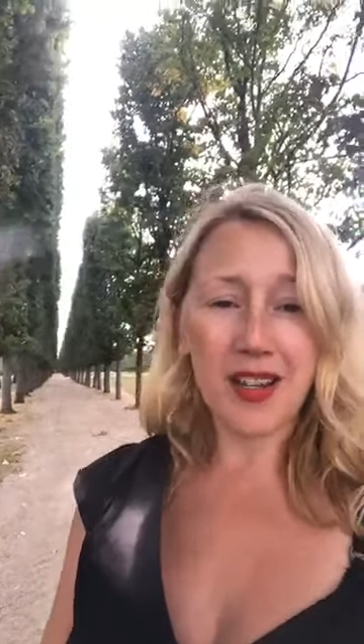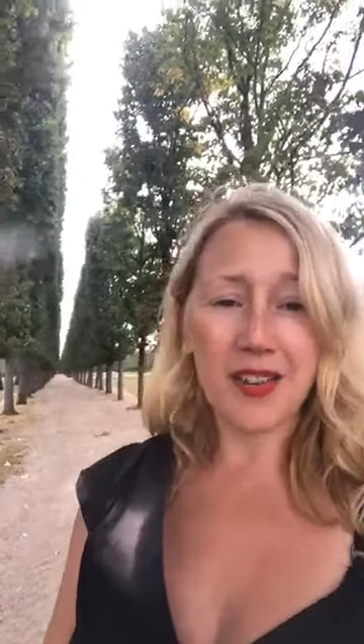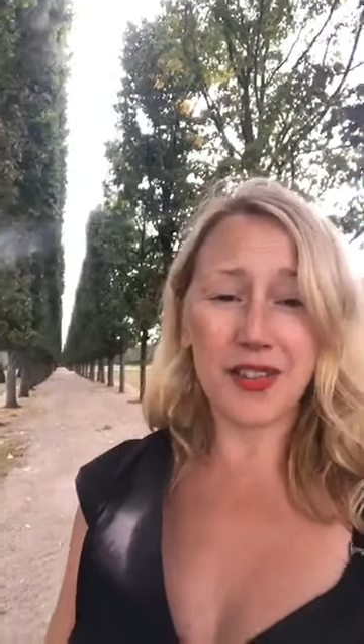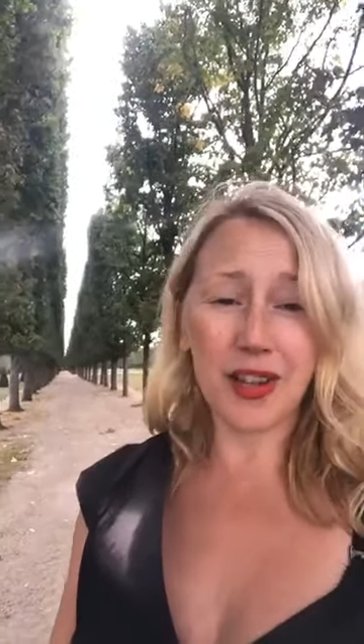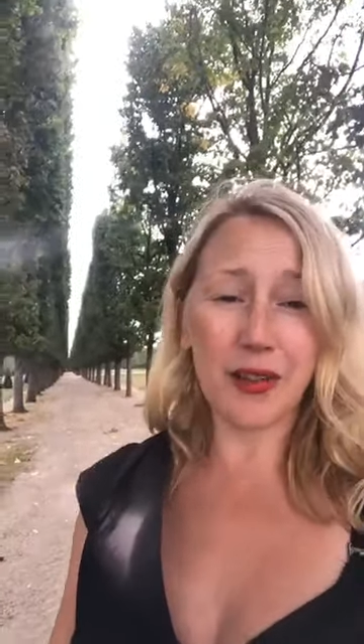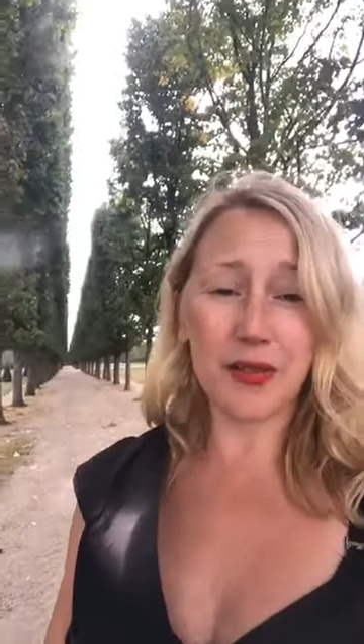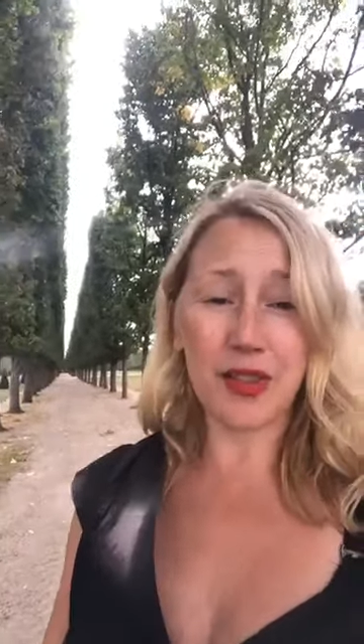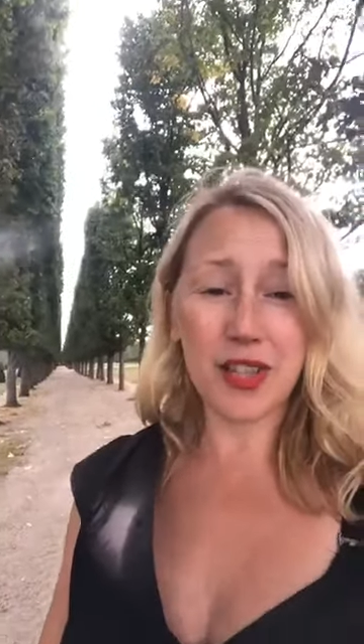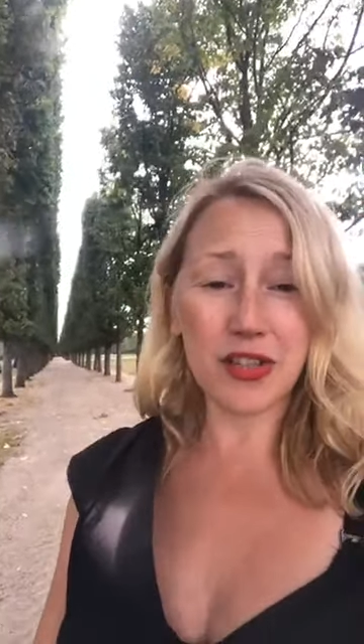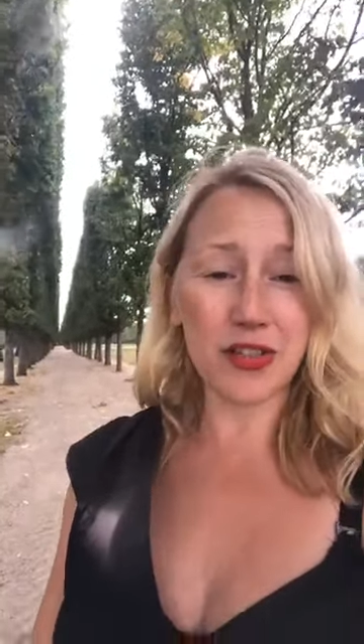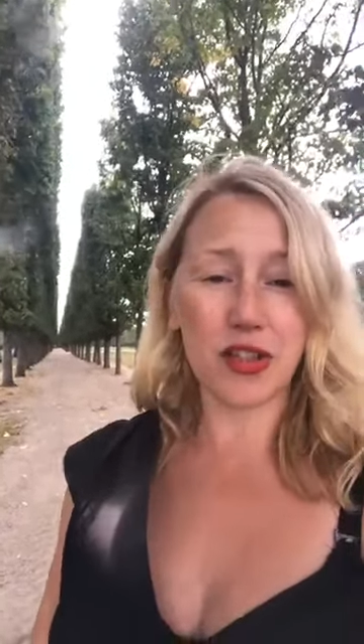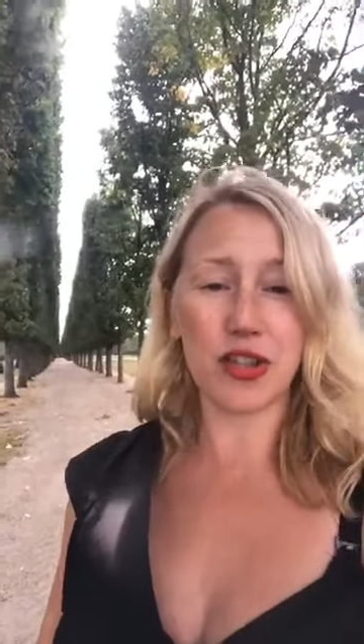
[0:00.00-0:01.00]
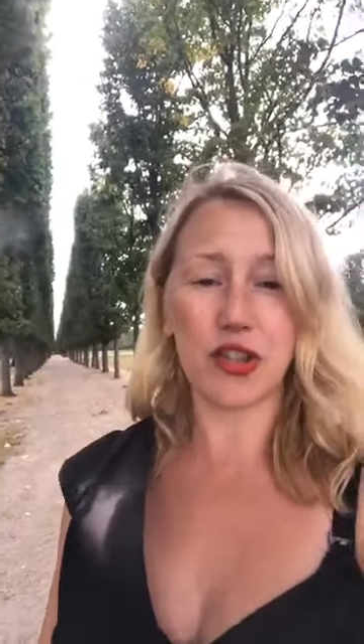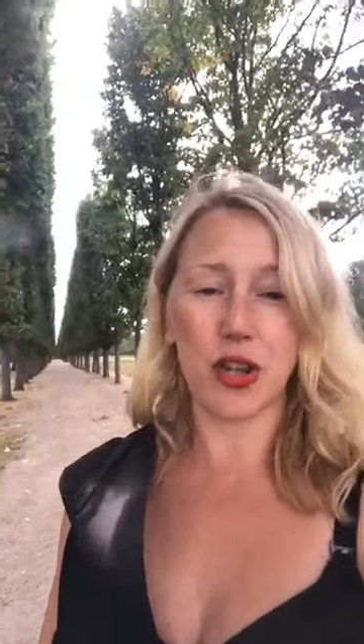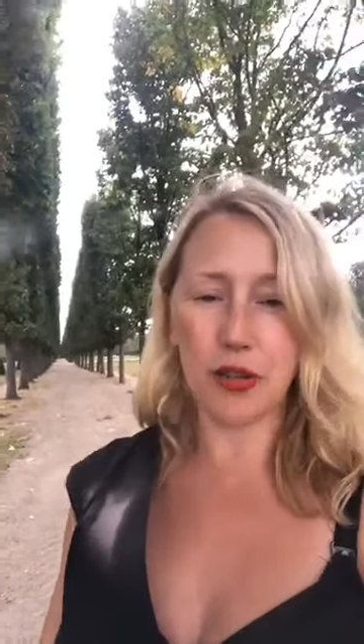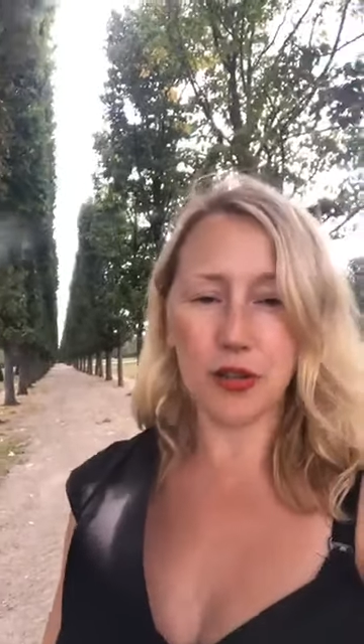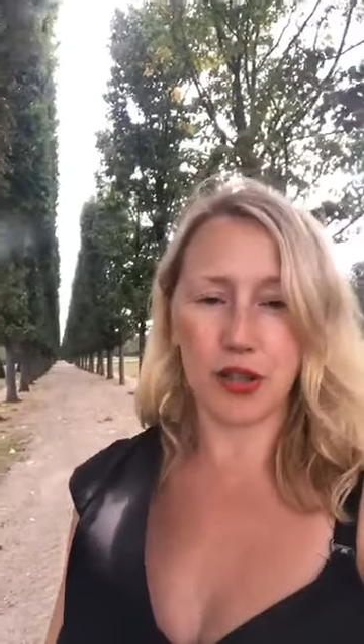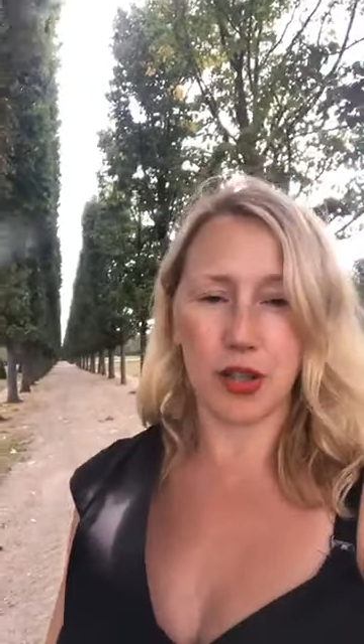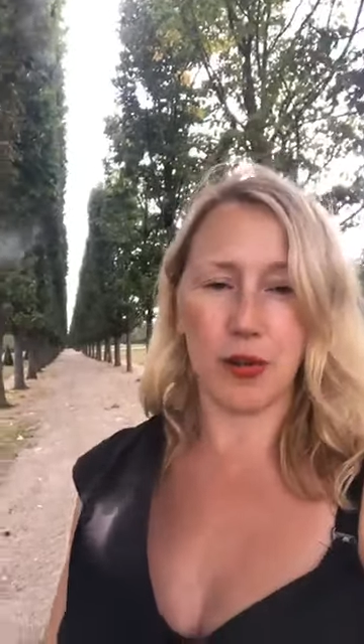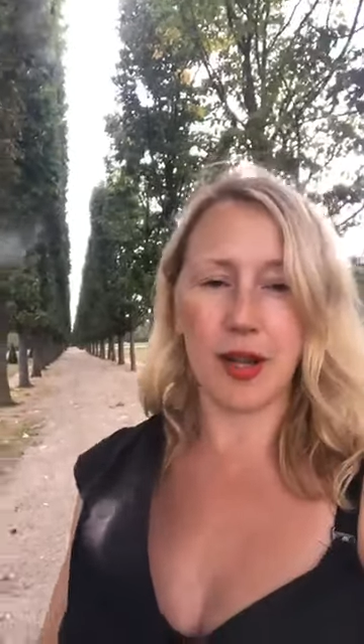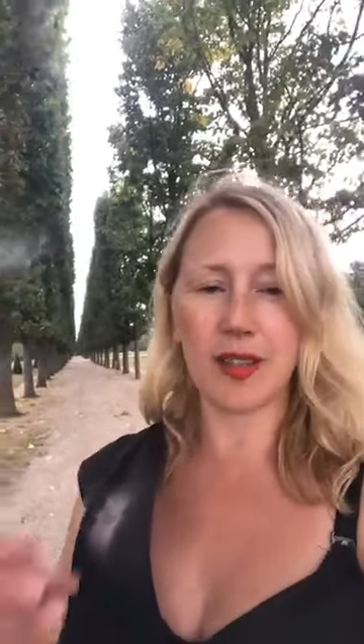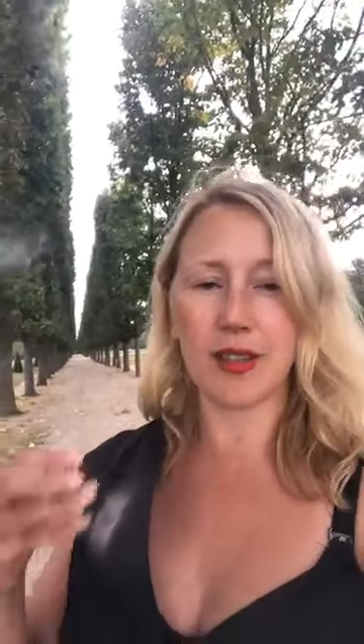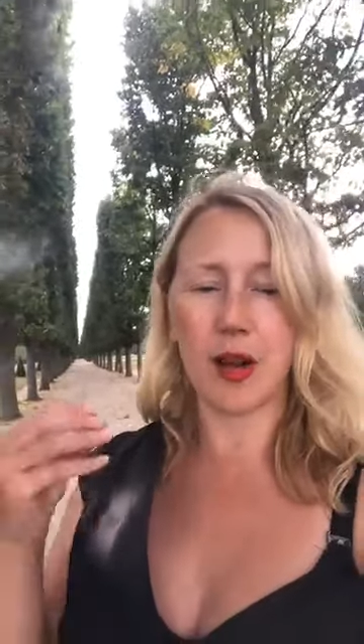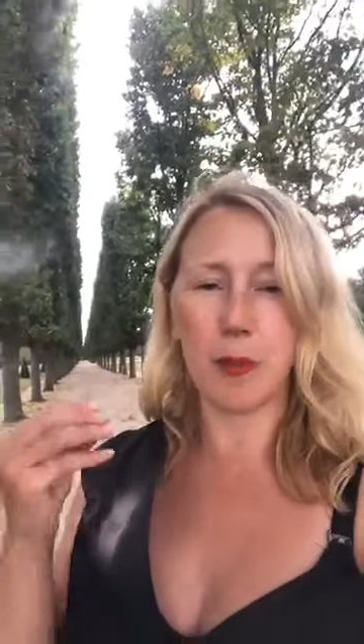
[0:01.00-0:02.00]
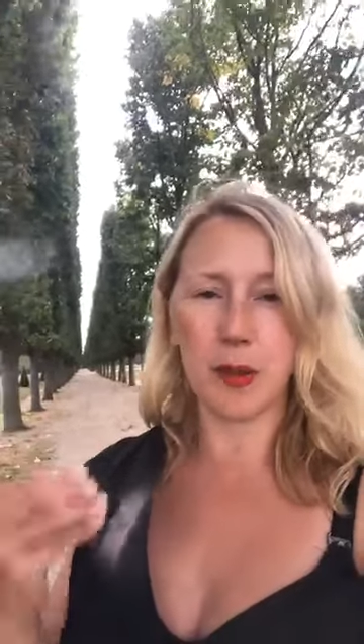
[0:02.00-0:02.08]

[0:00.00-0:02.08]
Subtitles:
So this just shows you it's our